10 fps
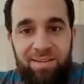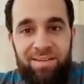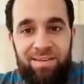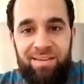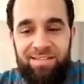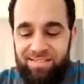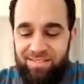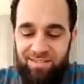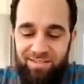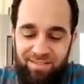Hey
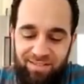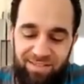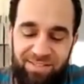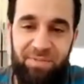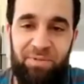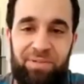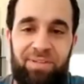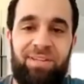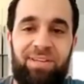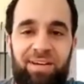guys, uh, how's it going?
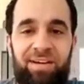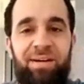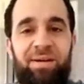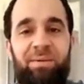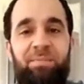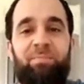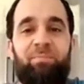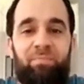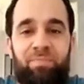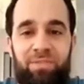
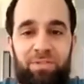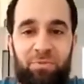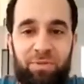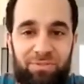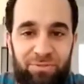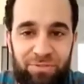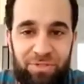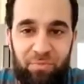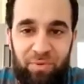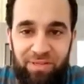Um, just want to
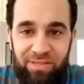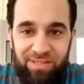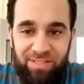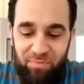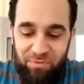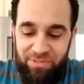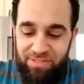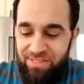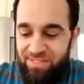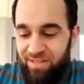share my
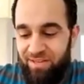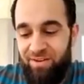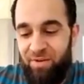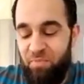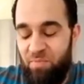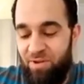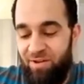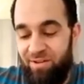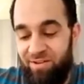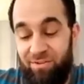experience. I got
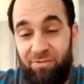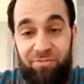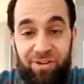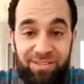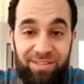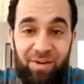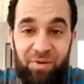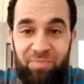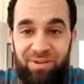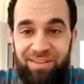uh, or finally
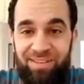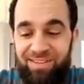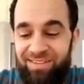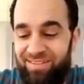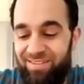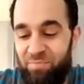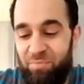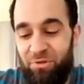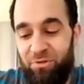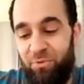got my uh,
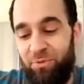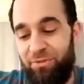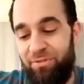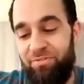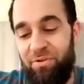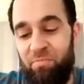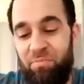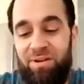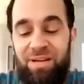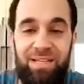beard oil from
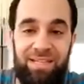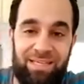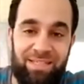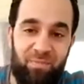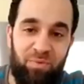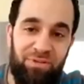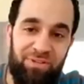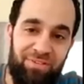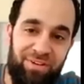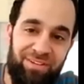uh, Elegance
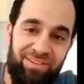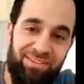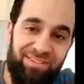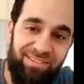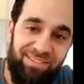Beard right here.